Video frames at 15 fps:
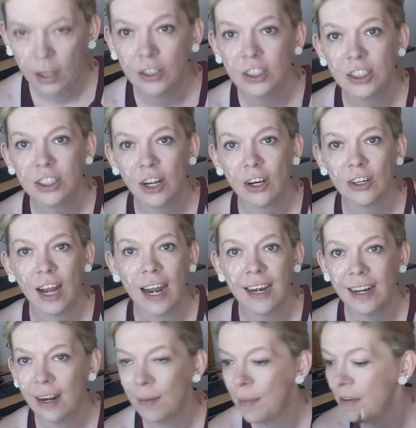just start
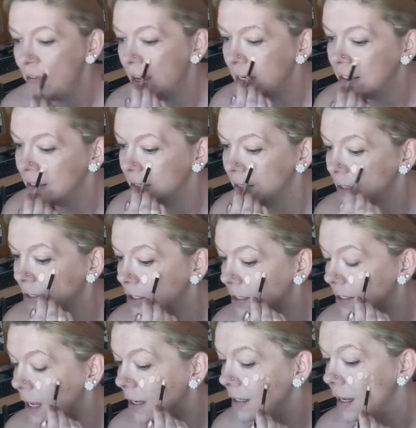dotting it on my face.
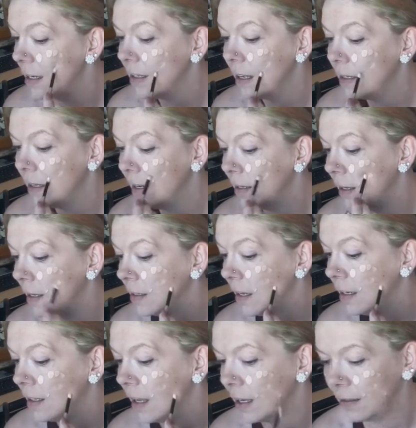Just dot, dot, dot, dot, dot,
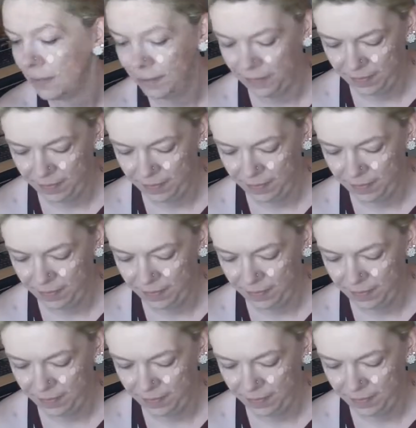dot, dot.